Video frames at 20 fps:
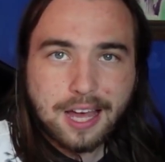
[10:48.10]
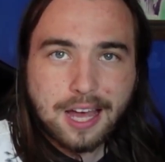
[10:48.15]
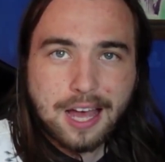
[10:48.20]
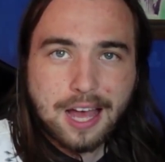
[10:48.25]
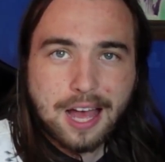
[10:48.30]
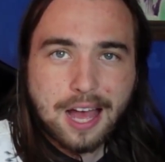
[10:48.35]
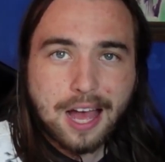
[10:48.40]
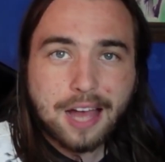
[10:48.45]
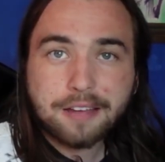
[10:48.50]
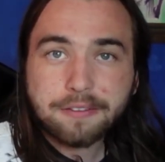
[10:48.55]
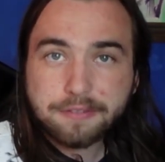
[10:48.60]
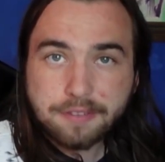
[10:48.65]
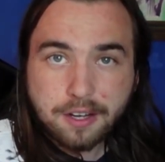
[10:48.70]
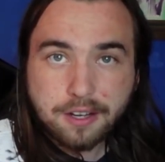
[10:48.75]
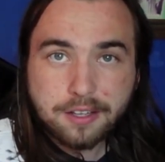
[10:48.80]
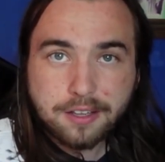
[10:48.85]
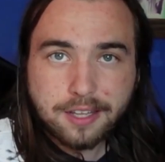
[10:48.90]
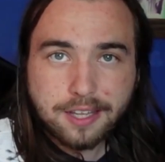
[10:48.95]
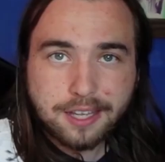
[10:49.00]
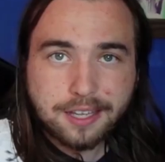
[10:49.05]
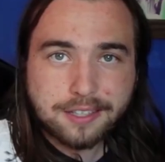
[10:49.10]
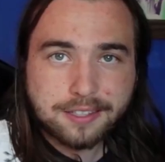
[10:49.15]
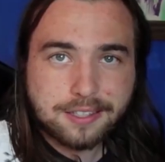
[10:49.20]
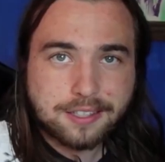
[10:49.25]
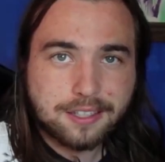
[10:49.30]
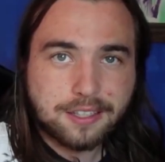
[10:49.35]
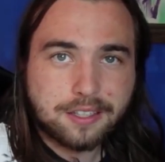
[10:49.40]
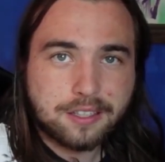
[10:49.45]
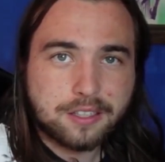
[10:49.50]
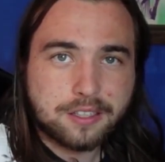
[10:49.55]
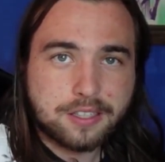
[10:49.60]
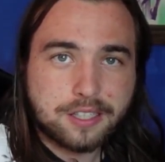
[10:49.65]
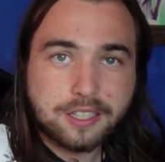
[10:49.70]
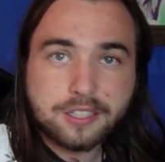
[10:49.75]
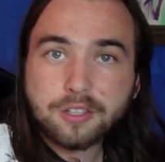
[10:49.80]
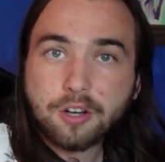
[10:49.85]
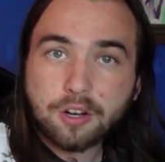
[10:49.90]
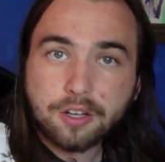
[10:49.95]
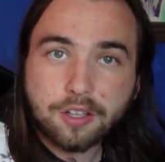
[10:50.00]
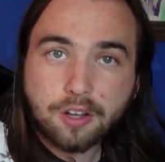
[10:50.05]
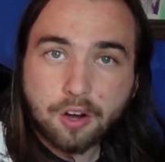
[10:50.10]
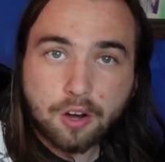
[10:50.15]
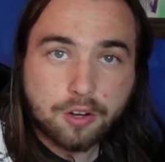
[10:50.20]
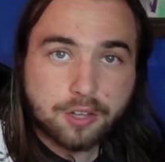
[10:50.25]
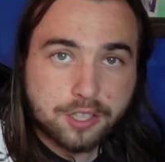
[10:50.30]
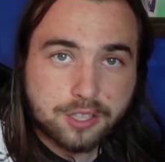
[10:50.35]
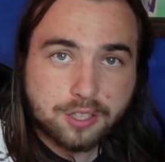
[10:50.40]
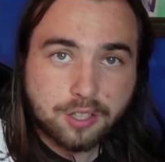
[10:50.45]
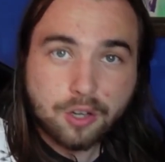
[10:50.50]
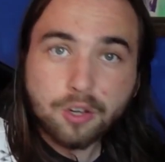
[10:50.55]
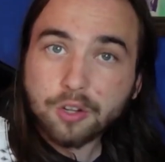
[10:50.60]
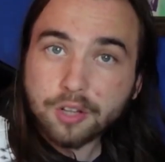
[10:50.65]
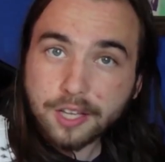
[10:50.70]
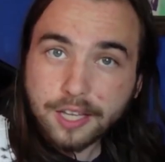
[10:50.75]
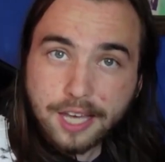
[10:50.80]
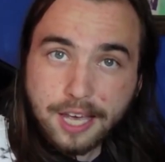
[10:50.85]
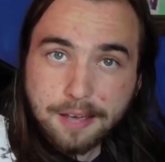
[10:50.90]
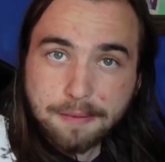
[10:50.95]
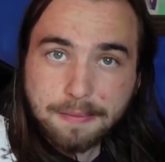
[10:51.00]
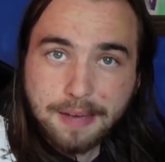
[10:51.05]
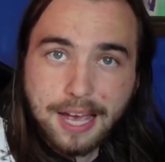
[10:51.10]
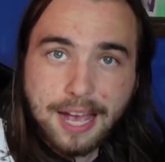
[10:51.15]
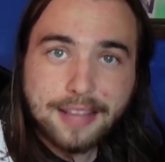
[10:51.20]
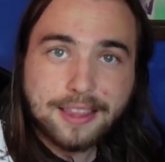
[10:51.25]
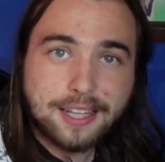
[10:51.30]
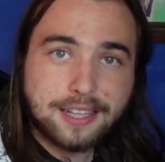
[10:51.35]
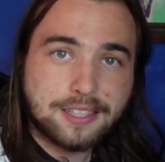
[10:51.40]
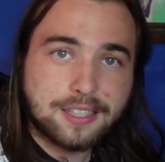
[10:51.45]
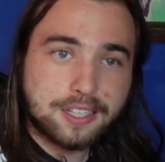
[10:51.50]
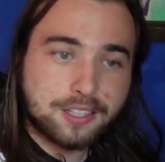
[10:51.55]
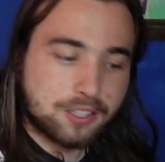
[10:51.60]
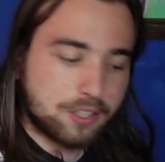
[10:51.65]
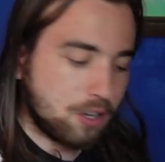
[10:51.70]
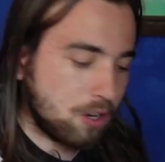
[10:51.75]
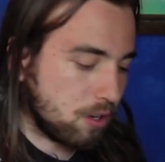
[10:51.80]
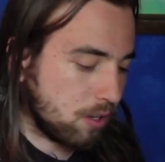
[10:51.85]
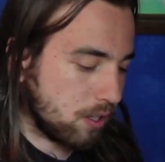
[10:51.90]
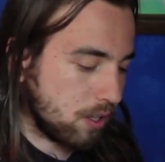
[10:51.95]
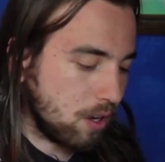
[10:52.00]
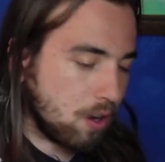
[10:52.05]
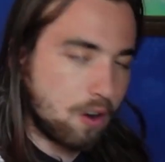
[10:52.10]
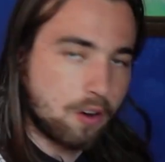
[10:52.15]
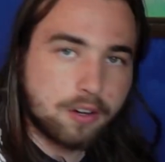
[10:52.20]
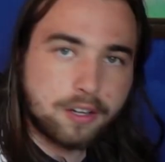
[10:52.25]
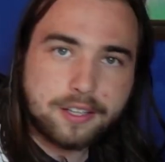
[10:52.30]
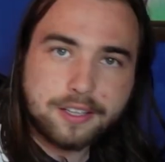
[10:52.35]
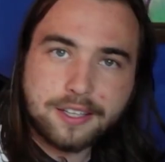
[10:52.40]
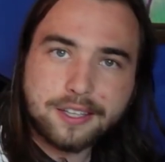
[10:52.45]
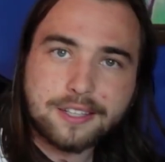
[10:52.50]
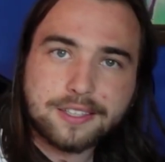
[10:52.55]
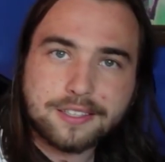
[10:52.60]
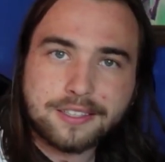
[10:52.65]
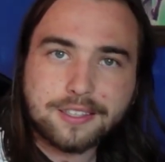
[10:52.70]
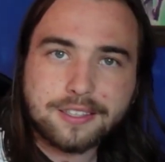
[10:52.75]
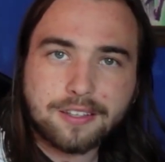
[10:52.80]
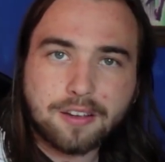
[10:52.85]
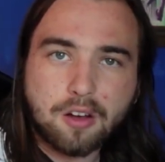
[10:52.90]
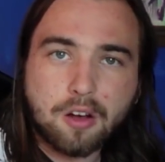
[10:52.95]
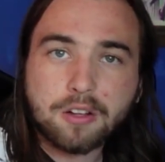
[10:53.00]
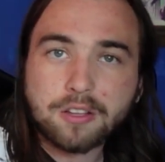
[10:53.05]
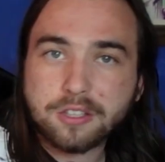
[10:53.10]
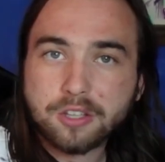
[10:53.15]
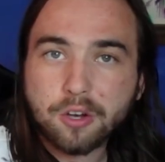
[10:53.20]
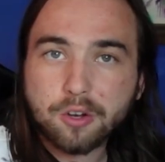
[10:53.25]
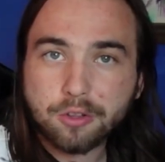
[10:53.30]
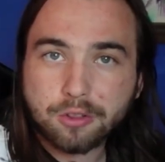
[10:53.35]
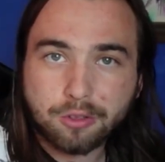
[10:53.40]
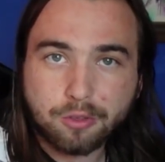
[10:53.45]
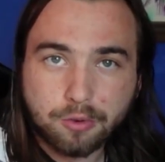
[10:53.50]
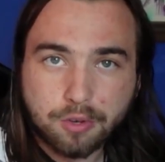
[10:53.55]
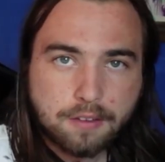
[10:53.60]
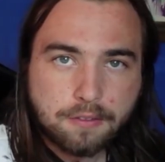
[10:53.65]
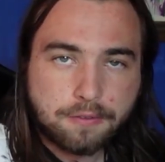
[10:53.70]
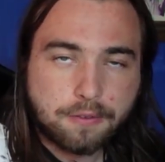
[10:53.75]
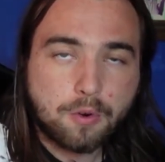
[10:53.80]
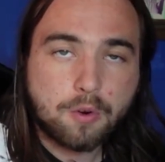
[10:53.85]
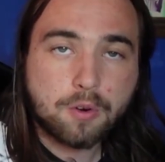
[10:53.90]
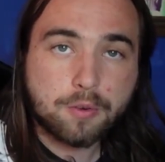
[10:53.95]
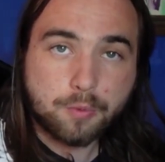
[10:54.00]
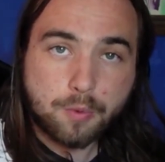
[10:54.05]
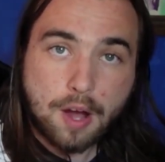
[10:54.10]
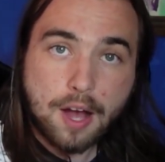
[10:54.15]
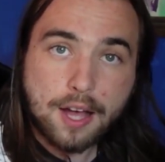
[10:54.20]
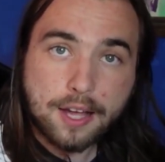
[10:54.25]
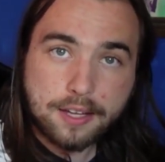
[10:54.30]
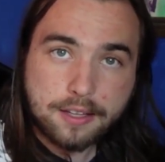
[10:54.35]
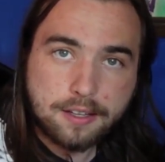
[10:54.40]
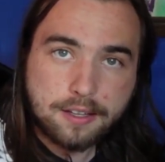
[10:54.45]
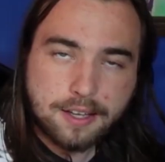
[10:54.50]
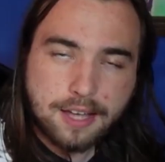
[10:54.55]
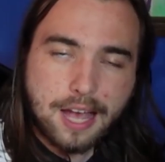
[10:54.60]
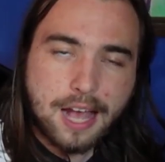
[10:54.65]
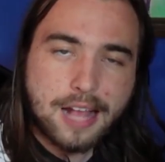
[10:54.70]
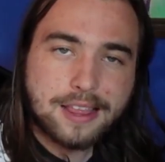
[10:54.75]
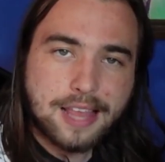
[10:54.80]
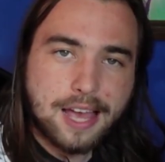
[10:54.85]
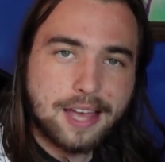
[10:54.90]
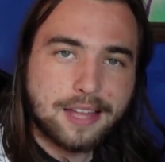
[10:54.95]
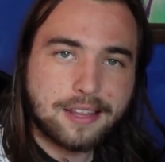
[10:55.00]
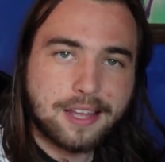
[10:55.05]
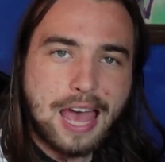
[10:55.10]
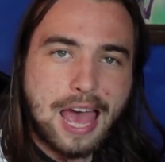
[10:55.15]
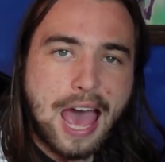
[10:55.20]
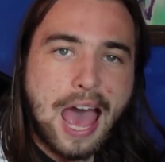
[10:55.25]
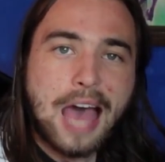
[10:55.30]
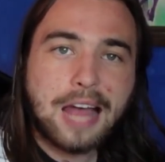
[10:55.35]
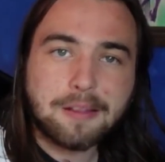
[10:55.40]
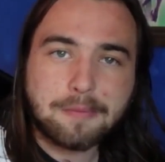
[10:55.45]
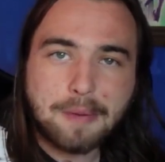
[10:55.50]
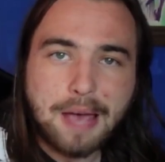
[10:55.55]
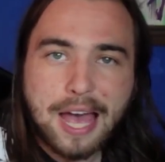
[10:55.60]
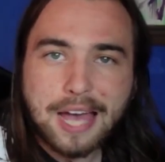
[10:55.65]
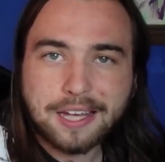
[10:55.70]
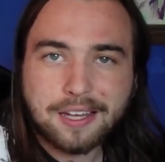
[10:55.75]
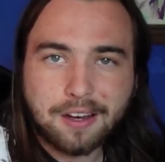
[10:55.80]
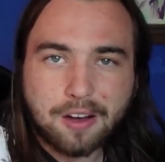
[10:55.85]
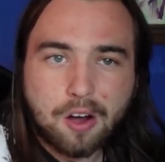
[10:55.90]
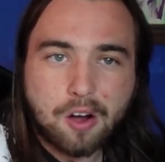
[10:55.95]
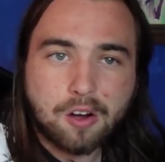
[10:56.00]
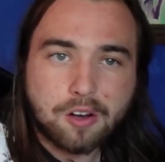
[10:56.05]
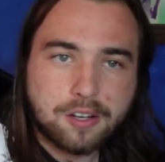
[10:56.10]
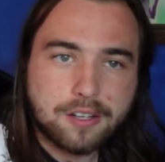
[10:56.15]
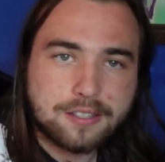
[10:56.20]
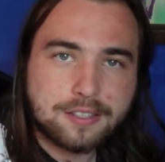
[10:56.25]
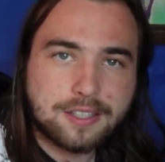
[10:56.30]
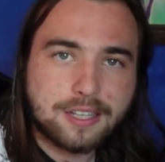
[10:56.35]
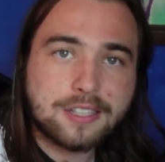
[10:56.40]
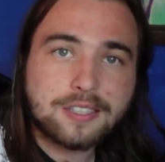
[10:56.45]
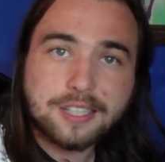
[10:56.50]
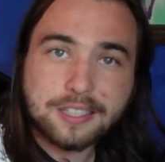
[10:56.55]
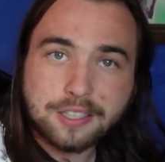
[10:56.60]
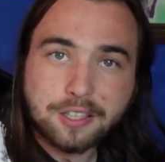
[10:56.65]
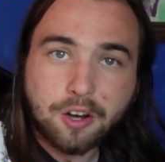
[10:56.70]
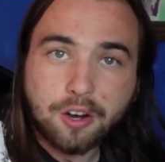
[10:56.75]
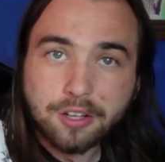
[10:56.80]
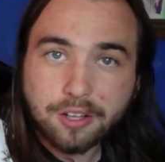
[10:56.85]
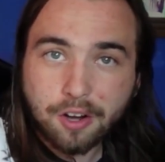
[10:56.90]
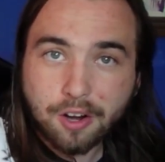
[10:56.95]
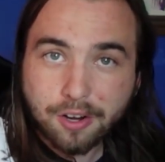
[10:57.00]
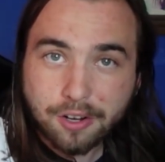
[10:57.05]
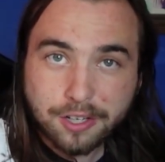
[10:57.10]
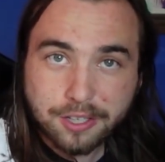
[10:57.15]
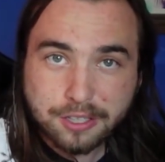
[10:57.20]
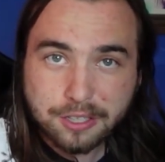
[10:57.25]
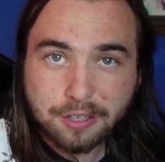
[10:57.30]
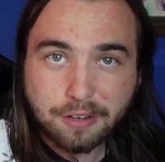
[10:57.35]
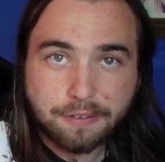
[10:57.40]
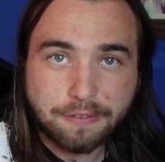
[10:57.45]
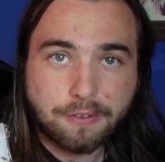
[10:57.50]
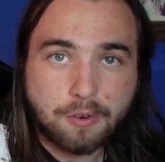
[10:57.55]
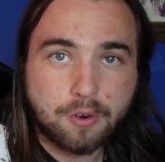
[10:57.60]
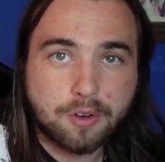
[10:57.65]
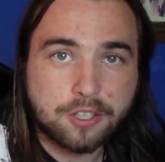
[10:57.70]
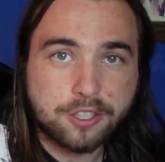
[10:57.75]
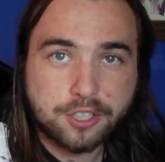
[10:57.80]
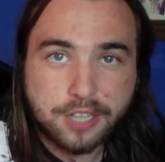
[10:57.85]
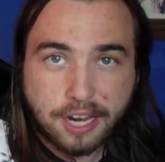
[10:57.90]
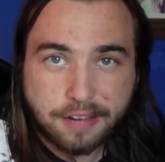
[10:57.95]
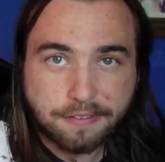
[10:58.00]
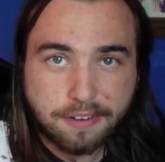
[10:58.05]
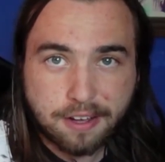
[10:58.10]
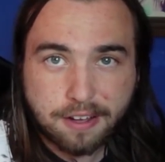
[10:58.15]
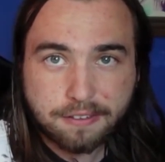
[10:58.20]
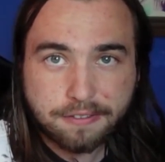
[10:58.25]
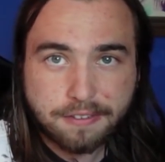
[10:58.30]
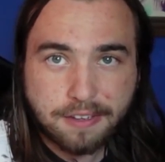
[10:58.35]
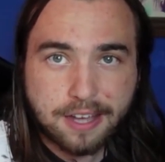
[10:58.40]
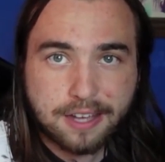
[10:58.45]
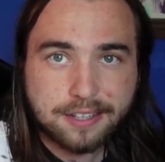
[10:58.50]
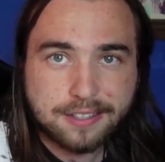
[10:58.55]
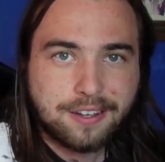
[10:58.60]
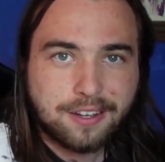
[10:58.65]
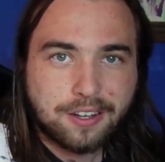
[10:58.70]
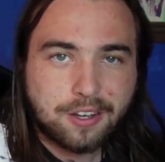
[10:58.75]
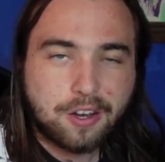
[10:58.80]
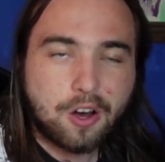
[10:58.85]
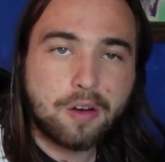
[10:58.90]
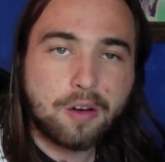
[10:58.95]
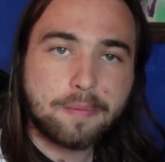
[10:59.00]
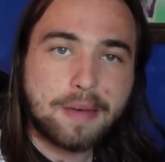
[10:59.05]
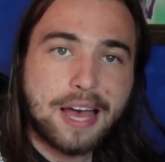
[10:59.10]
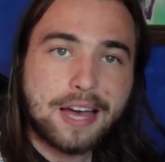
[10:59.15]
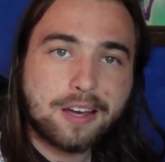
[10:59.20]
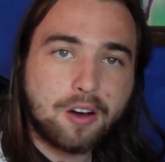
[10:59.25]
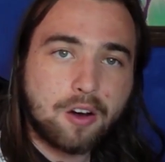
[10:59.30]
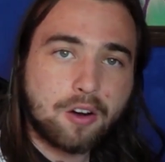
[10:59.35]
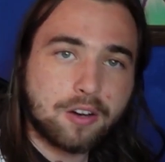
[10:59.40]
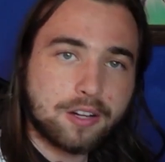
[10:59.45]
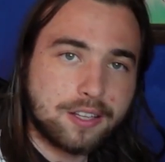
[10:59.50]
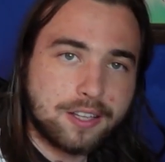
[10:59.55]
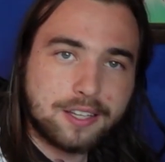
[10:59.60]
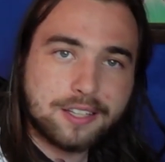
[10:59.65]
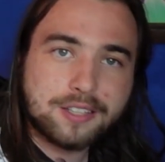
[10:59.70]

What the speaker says: I've done is discard R's early game and then discard Argneus on turn 3 for Ride, and then add back R's, discard R's for Java effect, call back Argneus